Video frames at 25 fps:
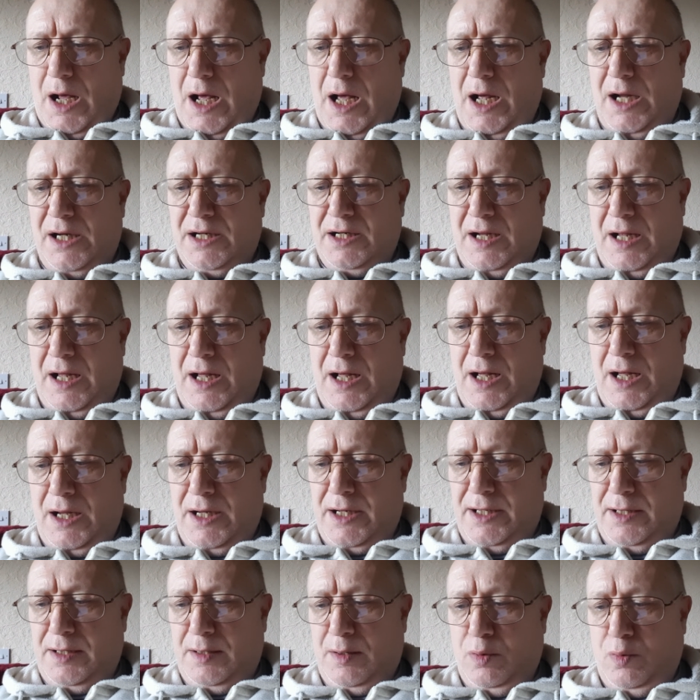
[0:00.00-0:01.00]

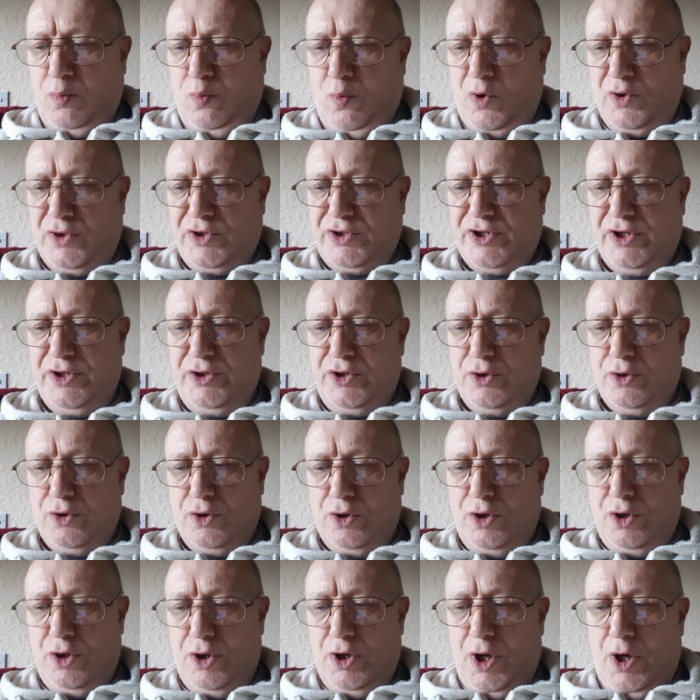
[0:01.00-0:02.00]
I want to
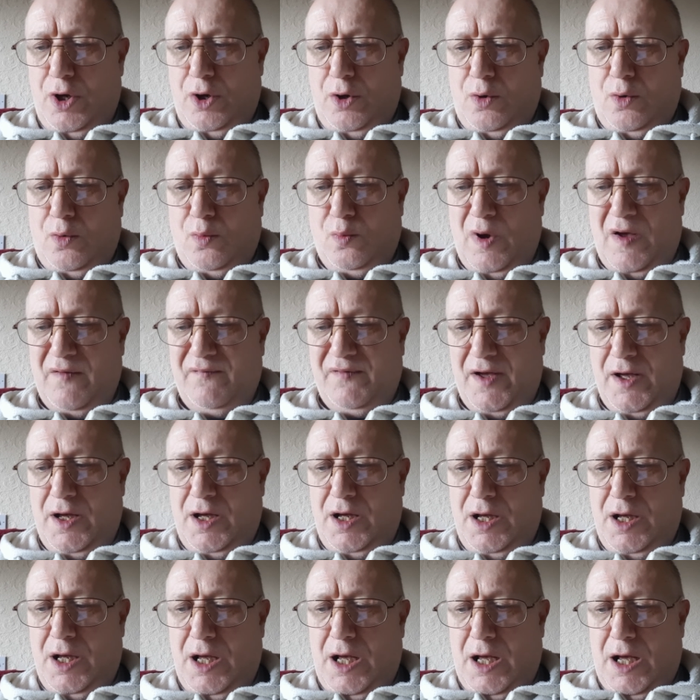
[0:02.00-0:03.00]
know whether